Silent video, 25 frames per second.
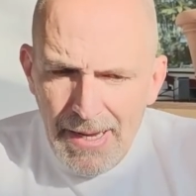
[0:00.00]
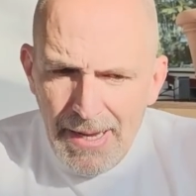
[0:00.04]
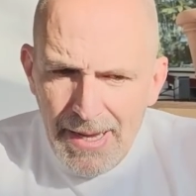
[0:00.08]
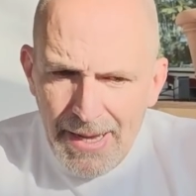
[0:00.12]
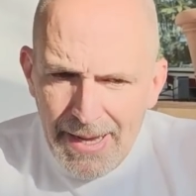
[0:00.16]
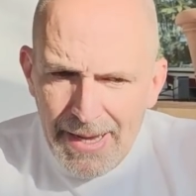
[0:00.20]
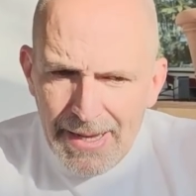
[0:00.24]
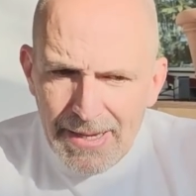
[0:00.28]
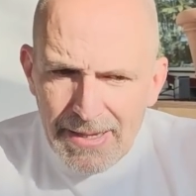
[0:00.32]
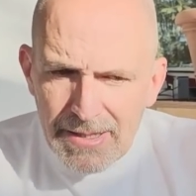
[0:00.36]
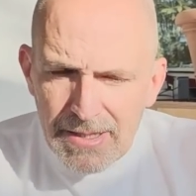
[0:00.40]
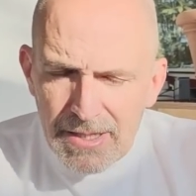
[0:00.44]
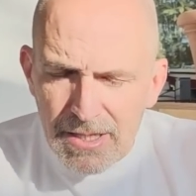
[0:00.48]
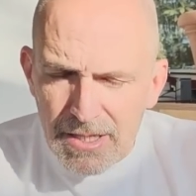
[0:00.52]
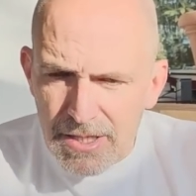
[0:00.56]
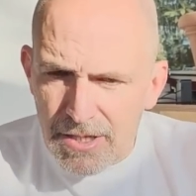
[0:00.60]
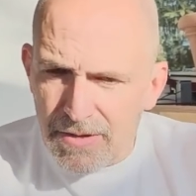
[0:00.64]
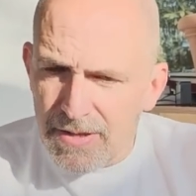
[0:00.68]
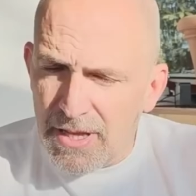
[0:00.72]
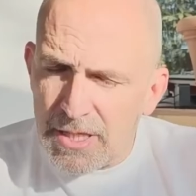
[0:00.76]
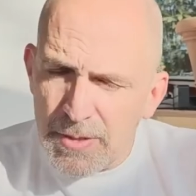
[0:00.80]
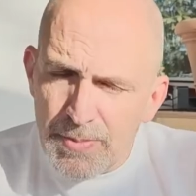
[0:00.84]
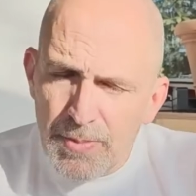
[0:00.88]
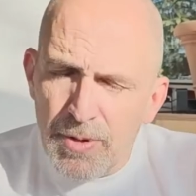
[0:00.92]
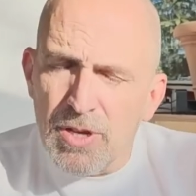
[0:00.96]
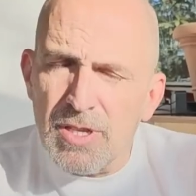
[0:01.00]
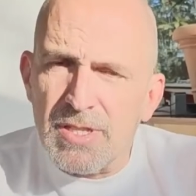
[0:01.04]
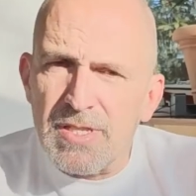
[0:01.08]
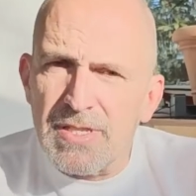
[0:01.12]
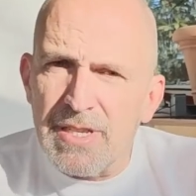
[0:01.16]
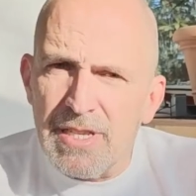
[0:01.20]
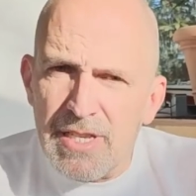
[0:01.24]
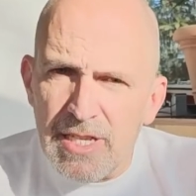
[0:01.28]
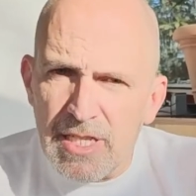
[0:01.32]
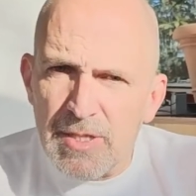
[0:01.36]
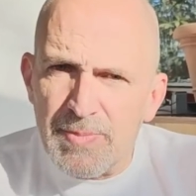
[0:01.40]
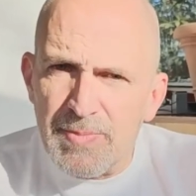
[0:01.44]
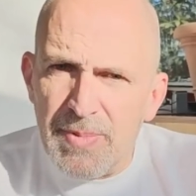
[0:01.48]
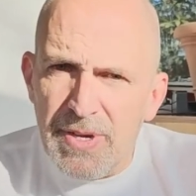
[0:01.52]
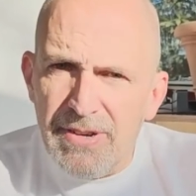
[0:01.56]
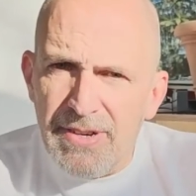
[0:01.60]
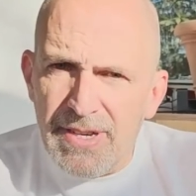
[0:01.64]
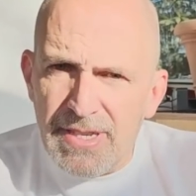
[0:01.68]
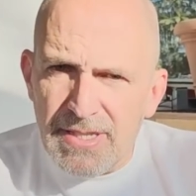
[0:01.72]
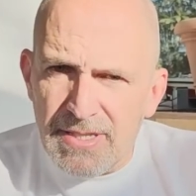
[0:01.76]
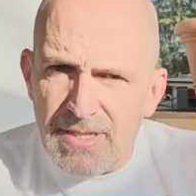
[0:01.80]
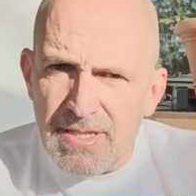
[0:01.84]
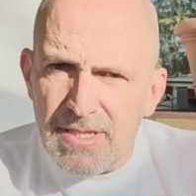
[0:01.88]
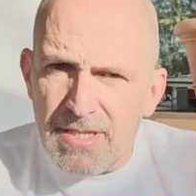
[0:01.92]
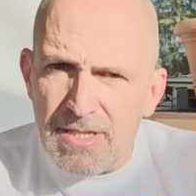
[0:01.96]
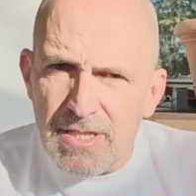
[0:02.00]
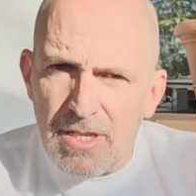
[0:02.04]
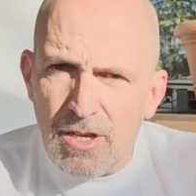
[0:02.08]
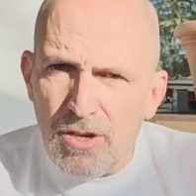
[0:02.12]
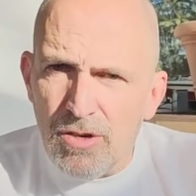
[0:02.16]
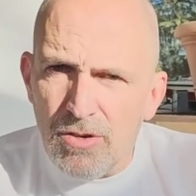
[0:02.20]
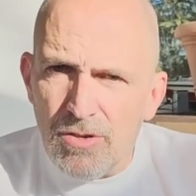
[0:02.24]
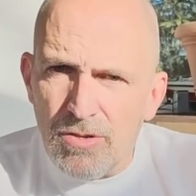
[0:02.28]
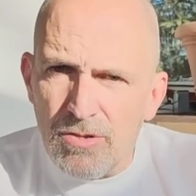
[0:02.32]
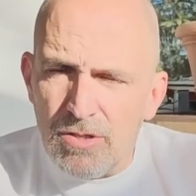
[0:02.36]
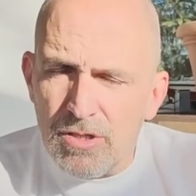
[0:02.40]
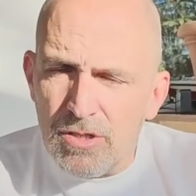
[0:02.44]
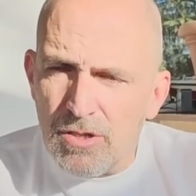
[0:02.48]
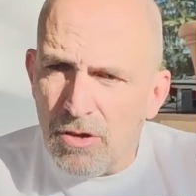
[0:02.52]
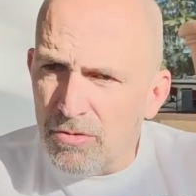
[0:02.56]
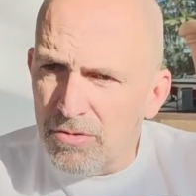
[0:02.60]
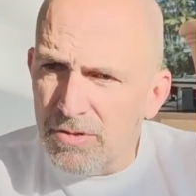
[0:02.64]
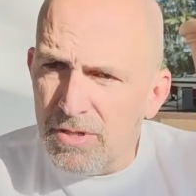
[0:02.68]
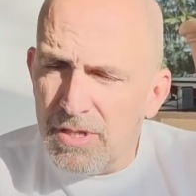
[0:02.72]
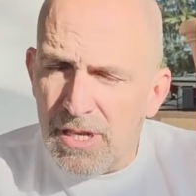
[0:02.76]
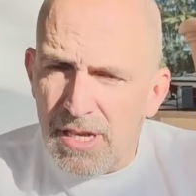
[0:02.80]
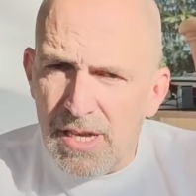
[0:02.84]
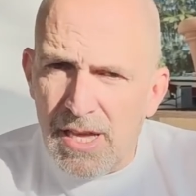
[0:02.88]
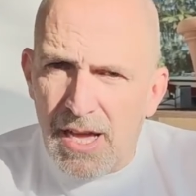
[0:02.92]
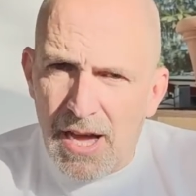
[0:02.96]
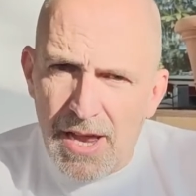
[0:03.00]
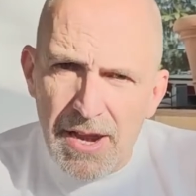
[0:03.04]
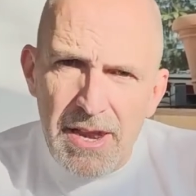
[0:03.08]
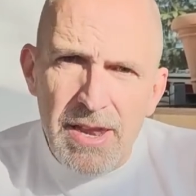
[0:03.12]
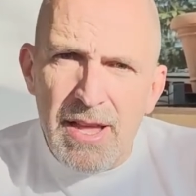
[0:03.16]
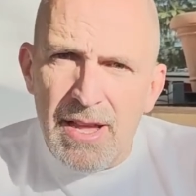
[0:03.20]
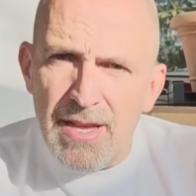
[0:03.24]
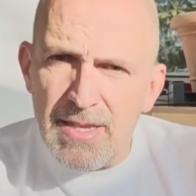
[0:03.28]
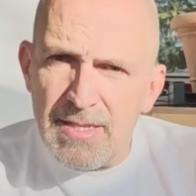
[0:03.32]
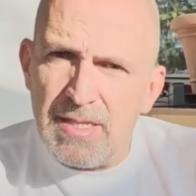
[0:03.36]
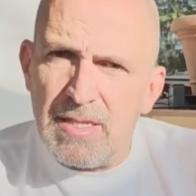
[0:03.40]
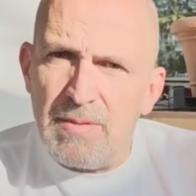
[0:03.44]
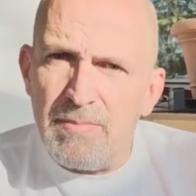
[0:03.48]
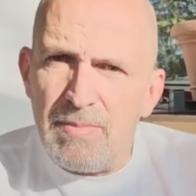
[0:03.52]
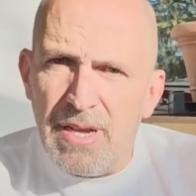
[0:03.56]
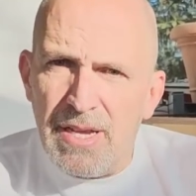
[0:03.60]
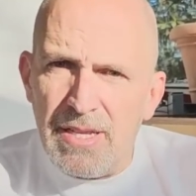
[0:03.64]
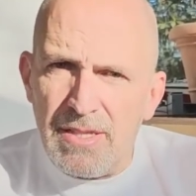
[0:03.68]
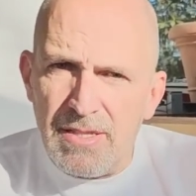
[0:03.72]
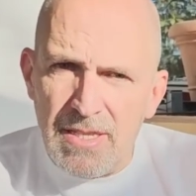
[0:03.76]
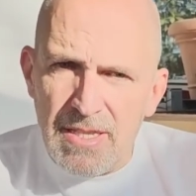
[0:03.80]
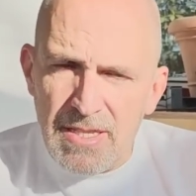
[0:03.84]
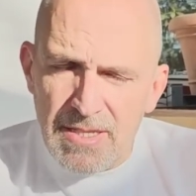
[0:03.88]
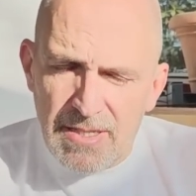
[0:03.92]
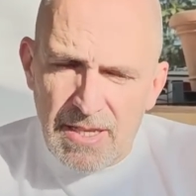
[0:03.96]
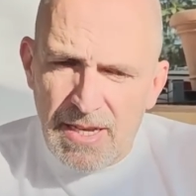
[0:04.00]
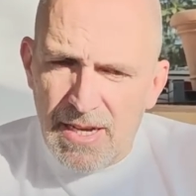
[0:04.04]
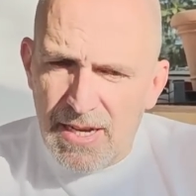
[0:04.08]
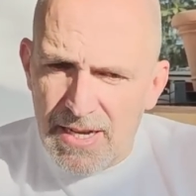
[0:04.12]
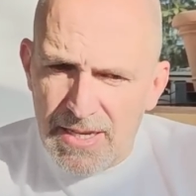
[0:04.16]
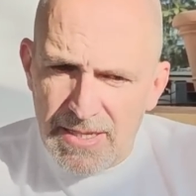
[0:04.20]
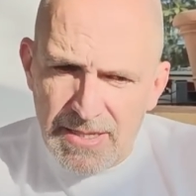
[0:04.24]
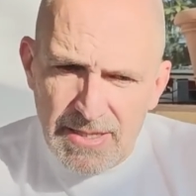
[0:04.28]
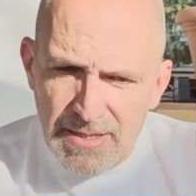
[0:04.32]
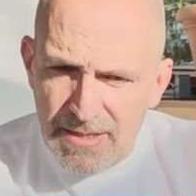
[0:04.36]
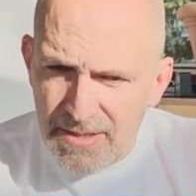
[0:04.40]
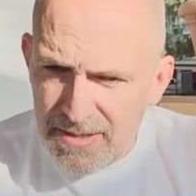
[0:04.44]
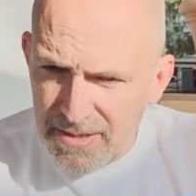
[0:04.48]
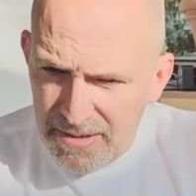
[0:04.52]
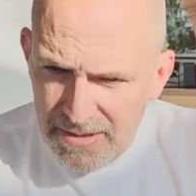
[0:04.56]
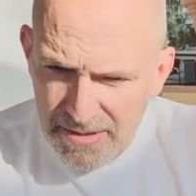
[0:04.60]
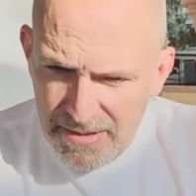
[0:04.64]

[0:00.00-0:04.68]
And so that's personal experience. So don't underestimate these guys.